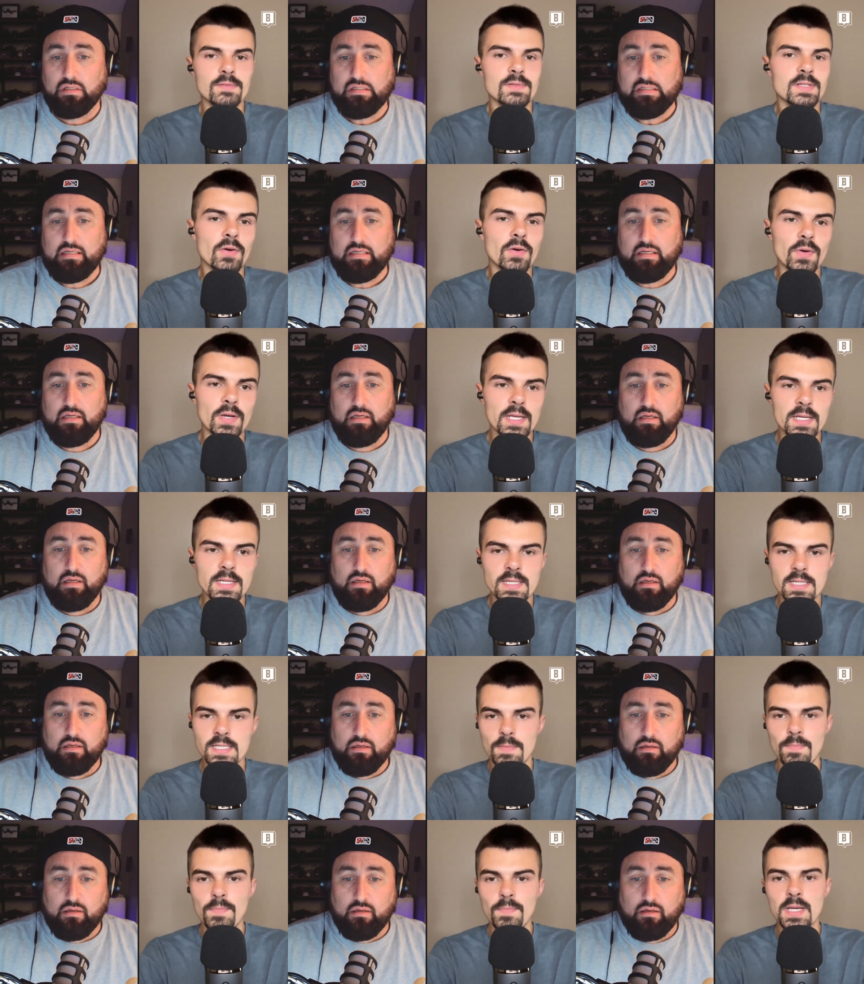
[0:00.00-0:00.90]
Speaker 1: So it is.
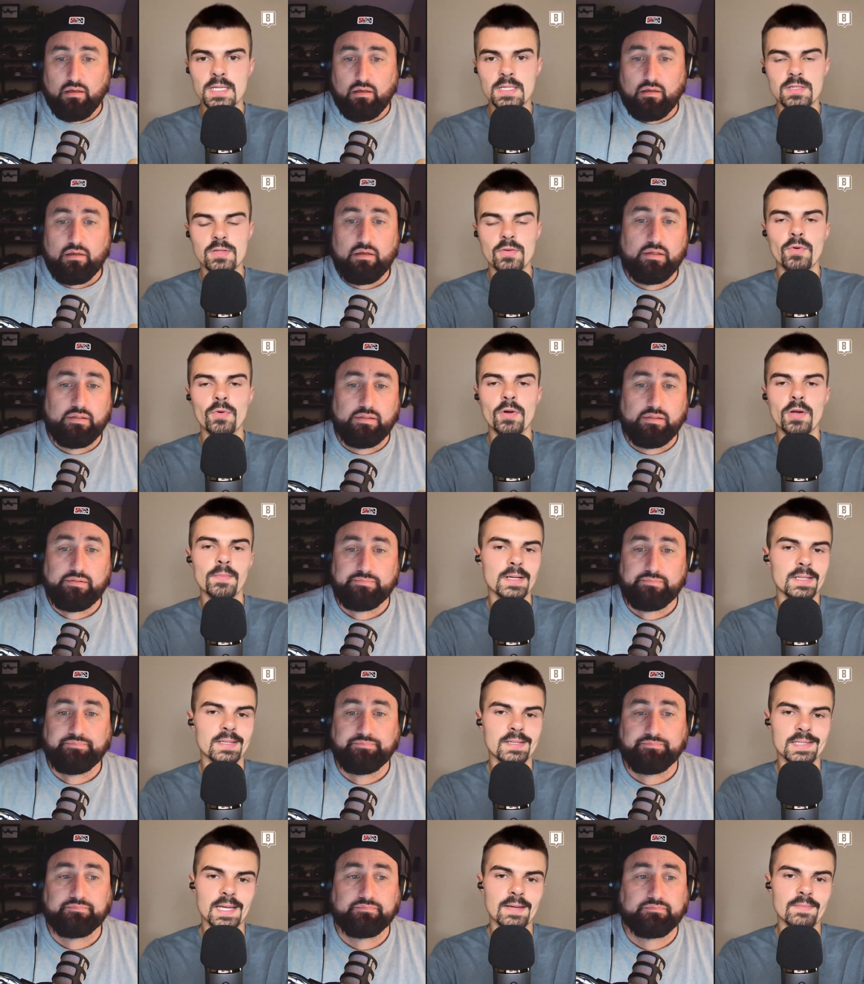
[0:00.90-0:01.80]
It's a big story, but
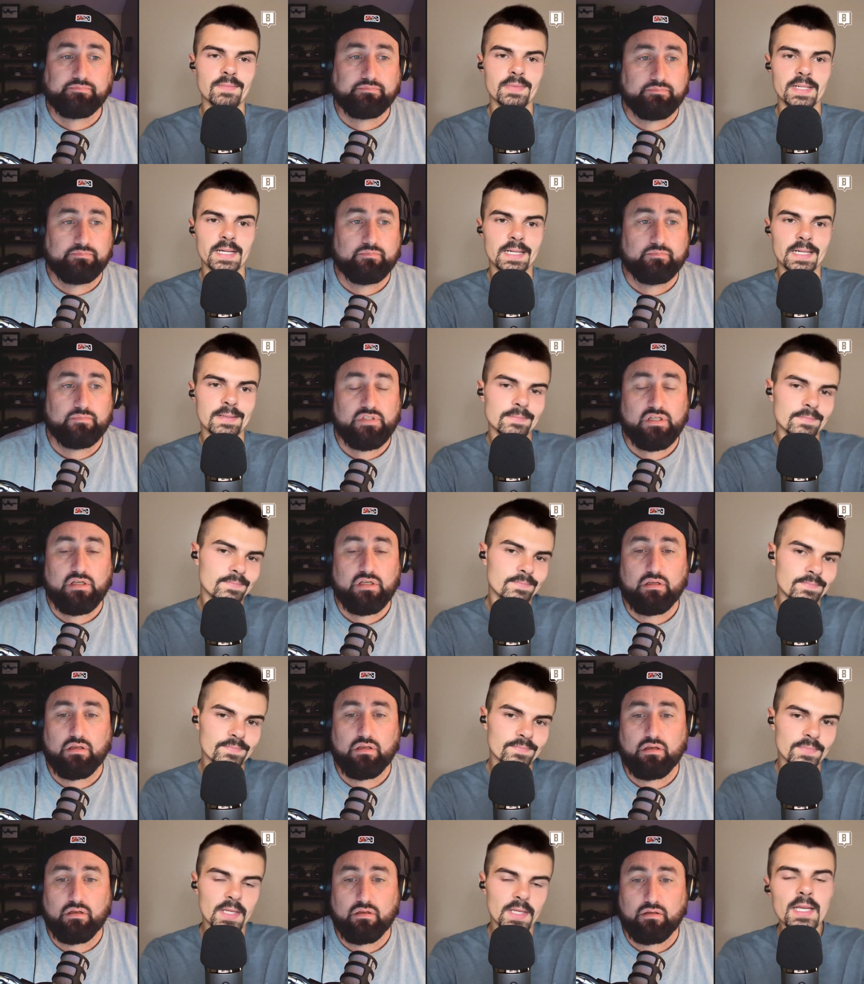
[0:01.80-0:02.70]
at the same time,
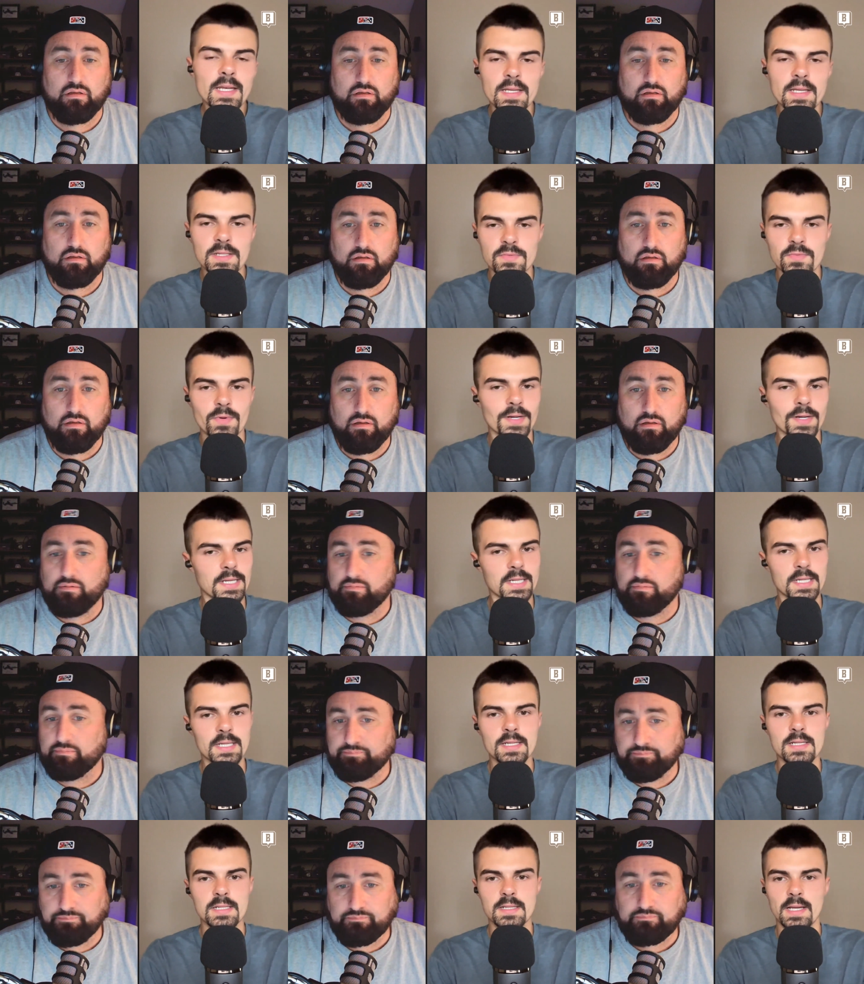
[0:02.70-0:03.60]
it is what it
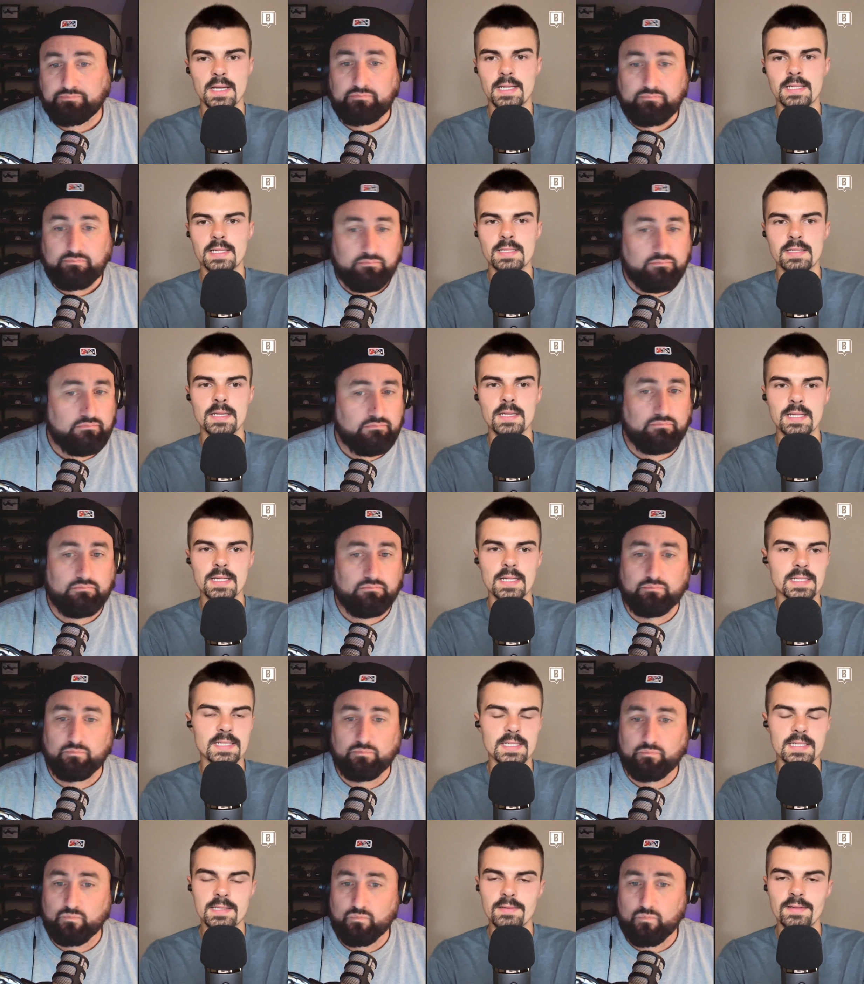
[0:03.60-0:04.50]
is. Like it, it
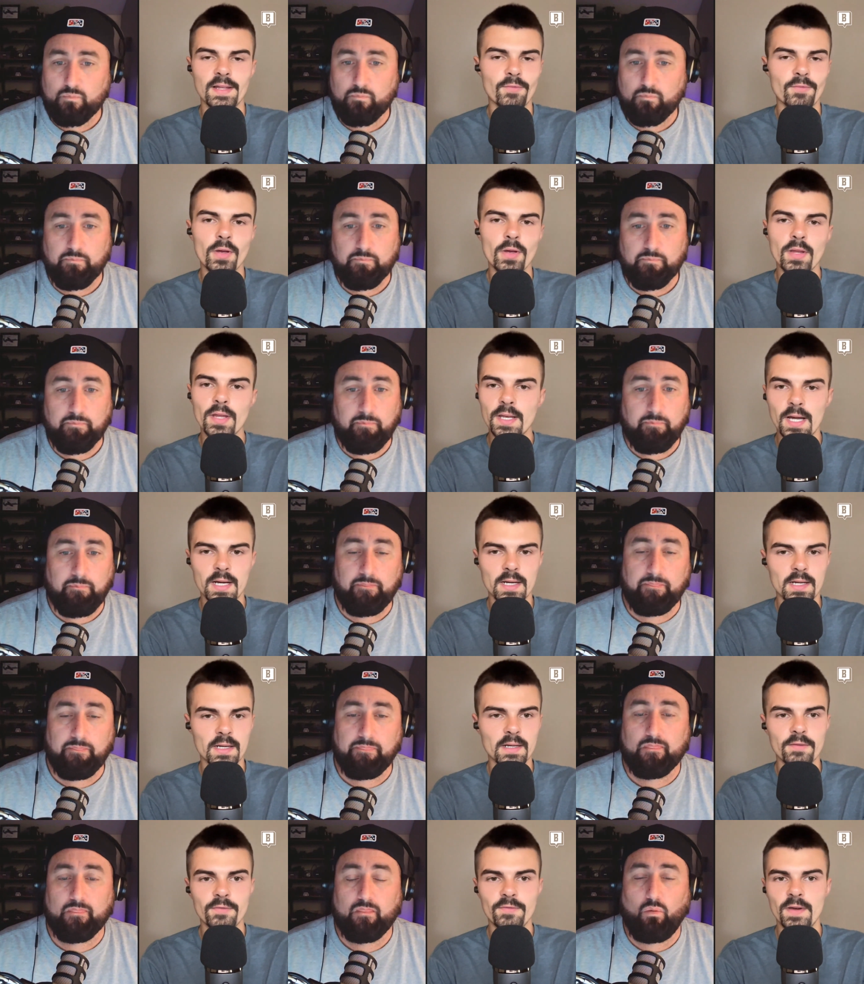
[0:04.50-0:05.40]
it's really not
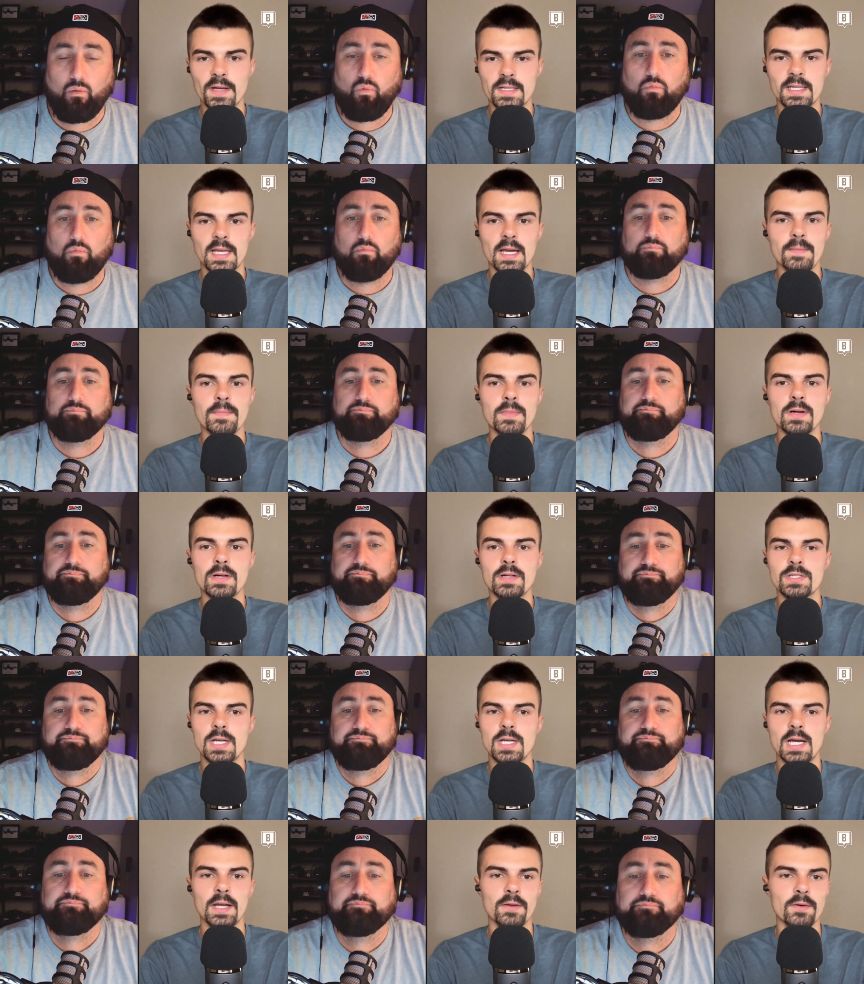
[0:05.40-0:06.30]
going to affect that
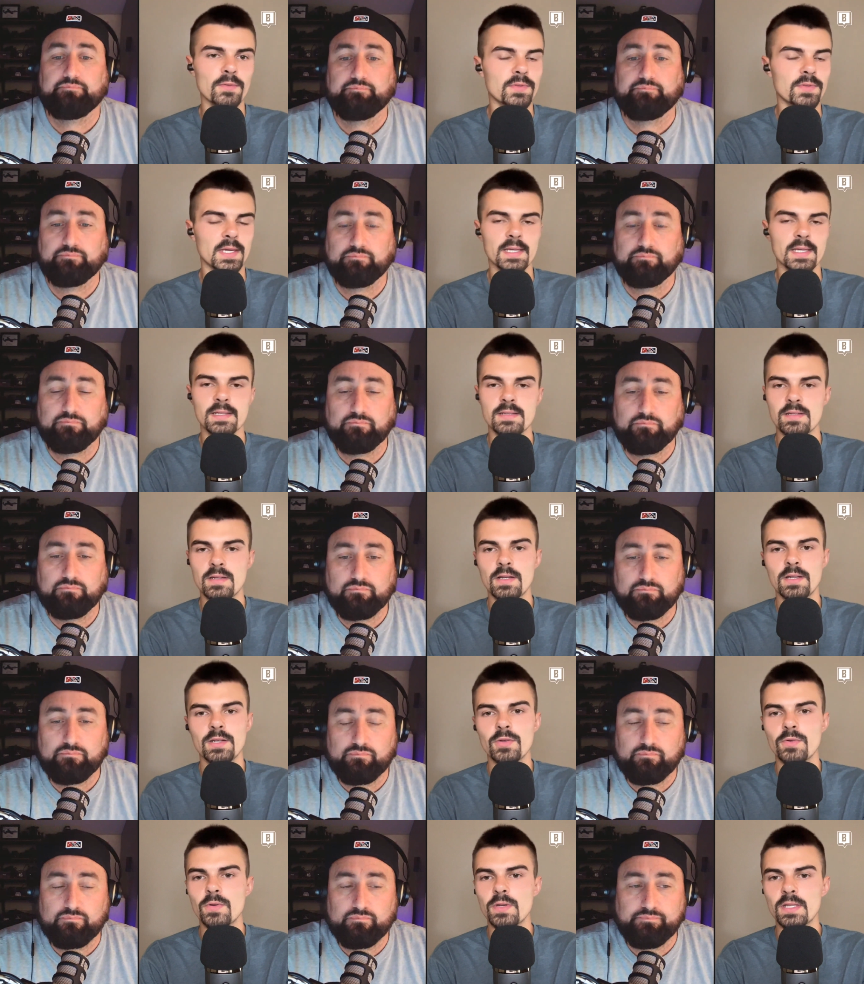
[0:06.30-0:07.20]
much. I don't think it's going
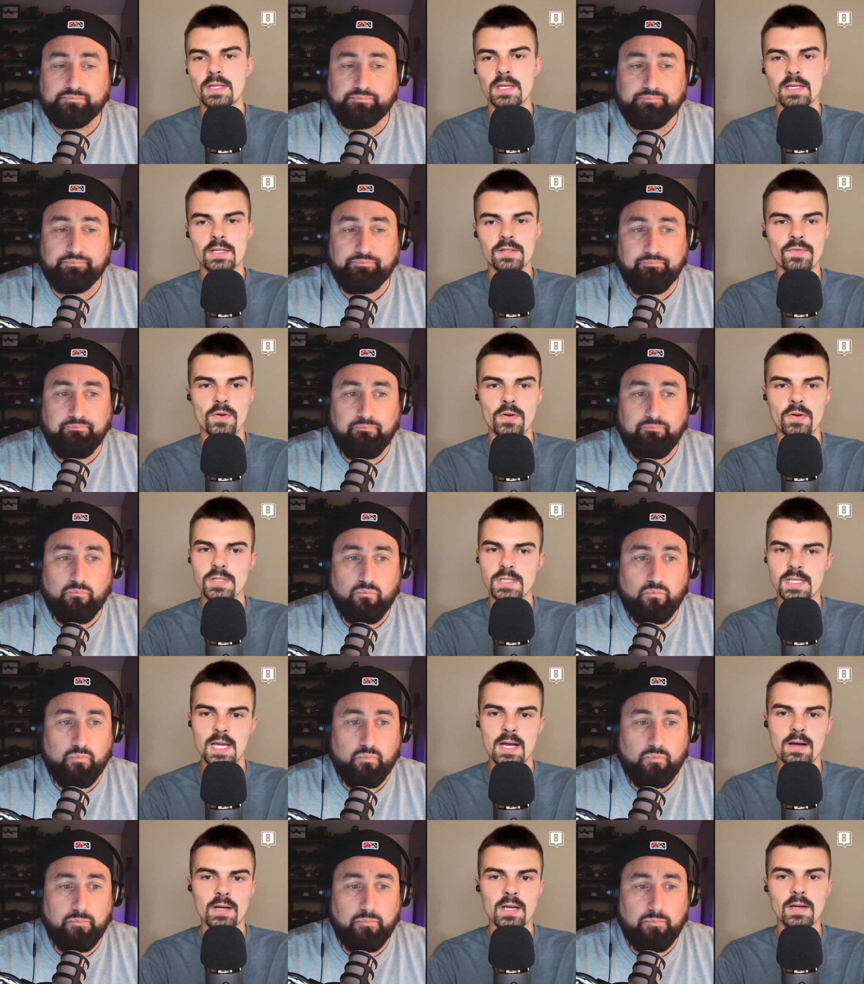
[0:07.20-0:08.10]
to do anything as far as
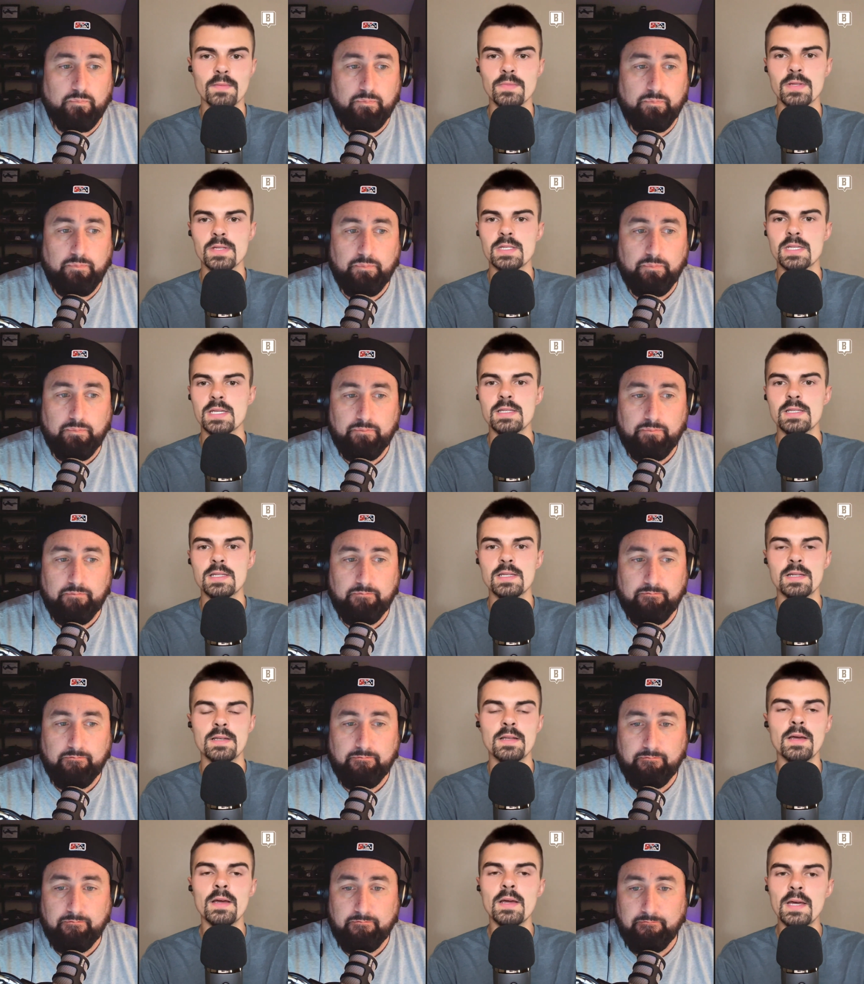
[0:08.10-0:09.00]
the outcome of the
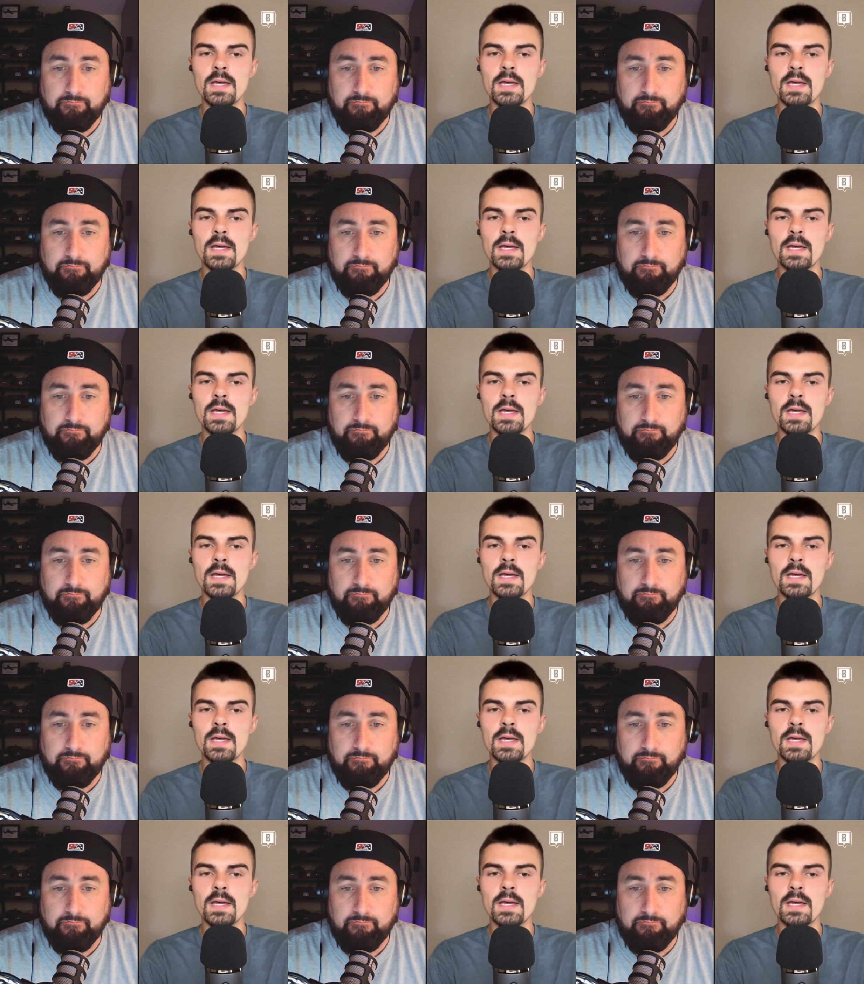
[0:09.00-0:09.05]
season.